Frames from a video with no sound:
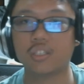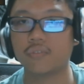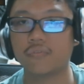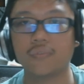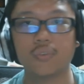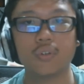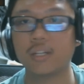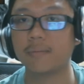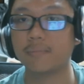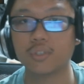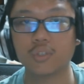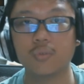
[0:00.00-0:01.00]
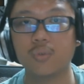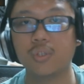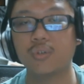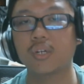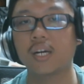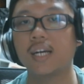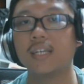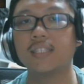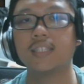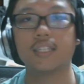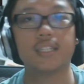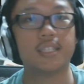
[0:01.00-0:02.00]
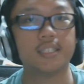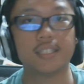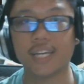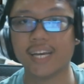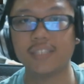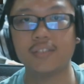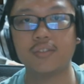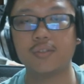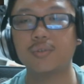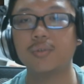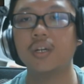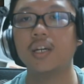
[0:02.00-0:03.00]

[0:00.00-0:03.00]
the full episode with you guys. I didn't get to,